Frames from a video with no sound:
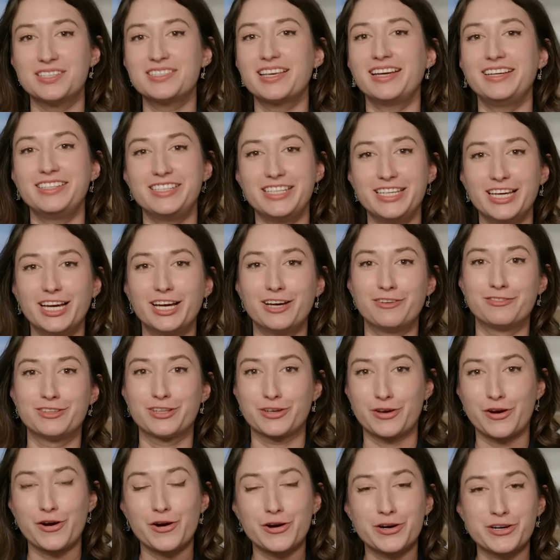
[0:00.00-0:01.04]
this idea of
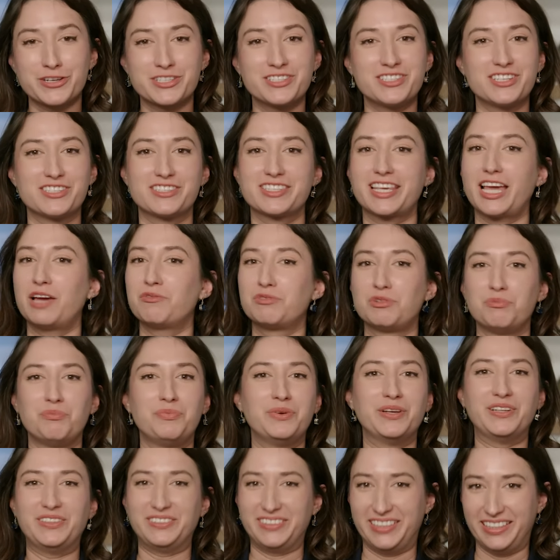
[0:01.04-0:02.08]
the curse just kept
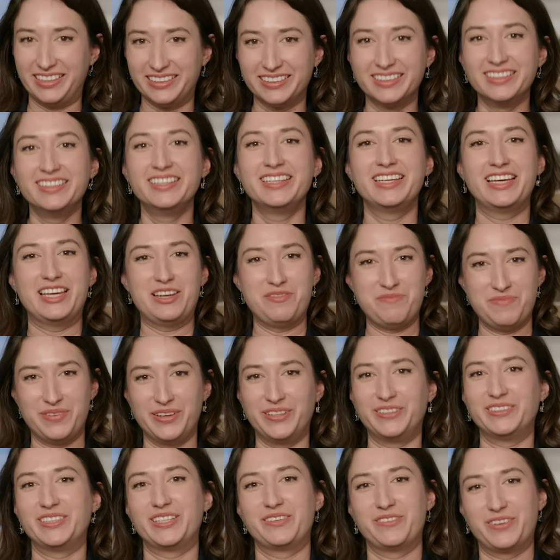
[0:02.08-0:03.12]
building and
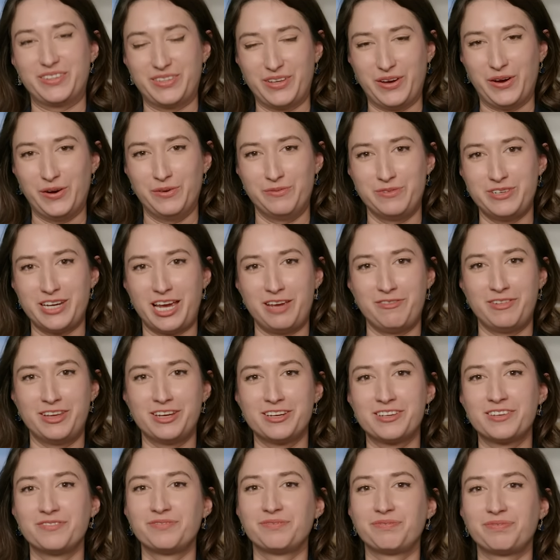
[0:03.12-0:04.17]
building with the Hope
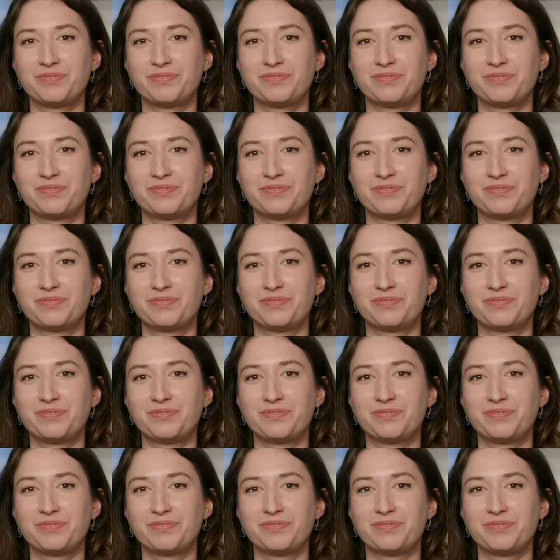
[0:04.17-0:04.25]
Diamond.